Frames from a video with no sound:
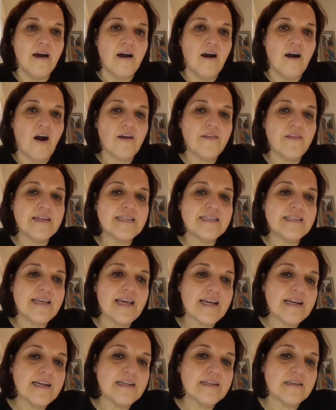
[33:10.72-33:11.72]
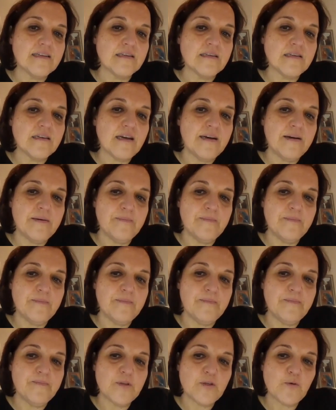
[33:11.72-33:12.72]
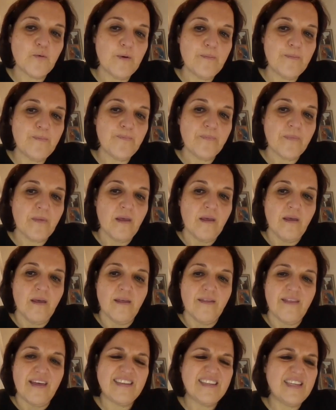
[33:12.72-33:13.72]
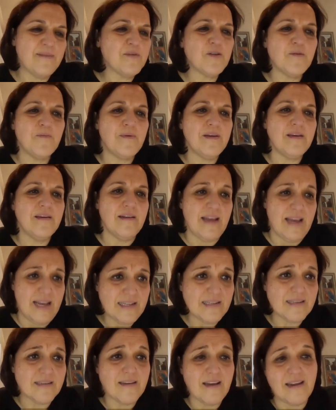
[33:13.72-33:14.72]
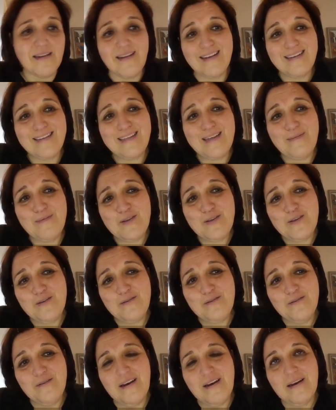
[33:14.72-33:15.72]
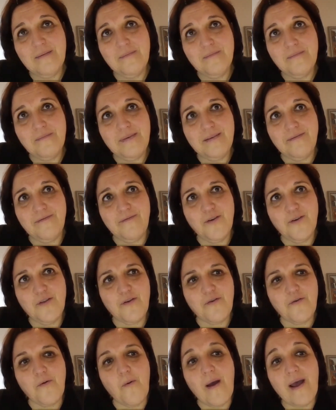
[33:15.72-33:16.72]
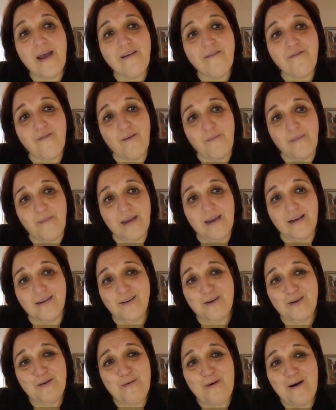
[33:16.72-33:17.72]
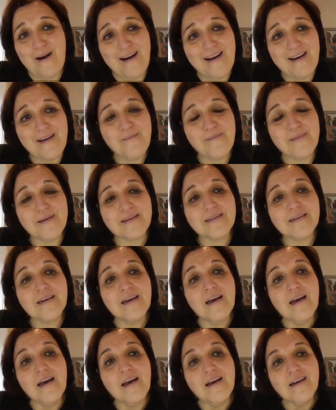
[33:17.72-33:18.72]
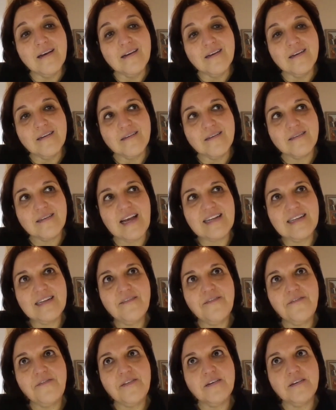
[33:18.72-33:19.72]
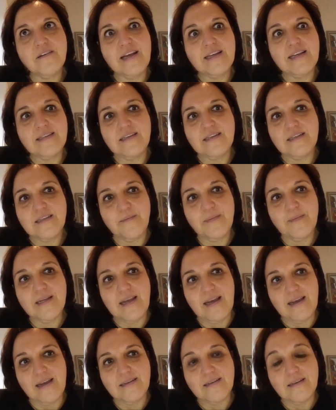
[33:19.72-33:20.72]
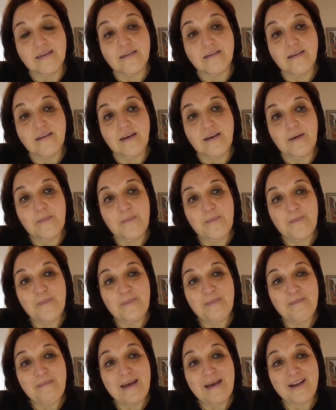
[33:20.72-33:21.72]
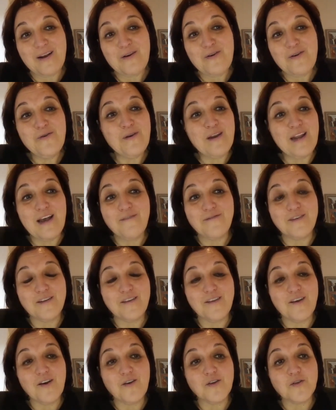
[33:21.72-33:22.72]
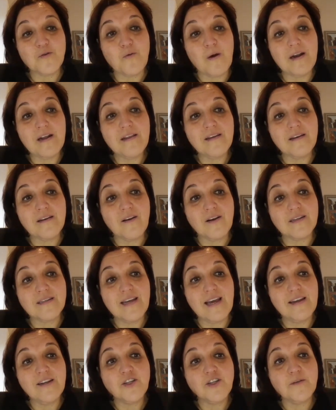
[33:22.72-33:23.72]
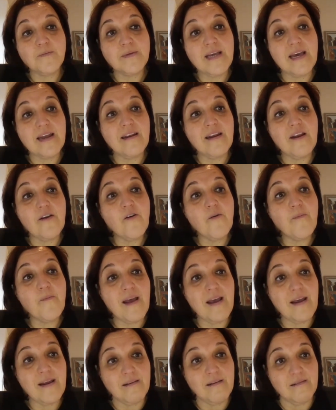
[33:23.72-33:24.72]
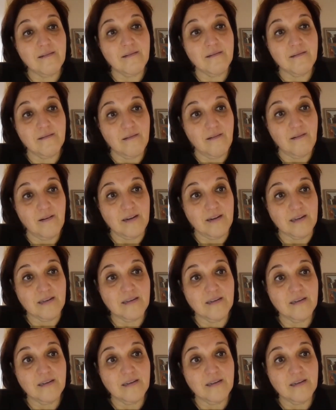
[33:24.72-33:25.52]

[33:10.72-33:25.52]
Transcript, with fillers: On the second um, swim, they seemed to be less, and they seemed to um, be further away from me. I don't know why, but so I didn't feel as intimidated. Um, my crew loved it, though, because one of the container ships had an aeroplane on it.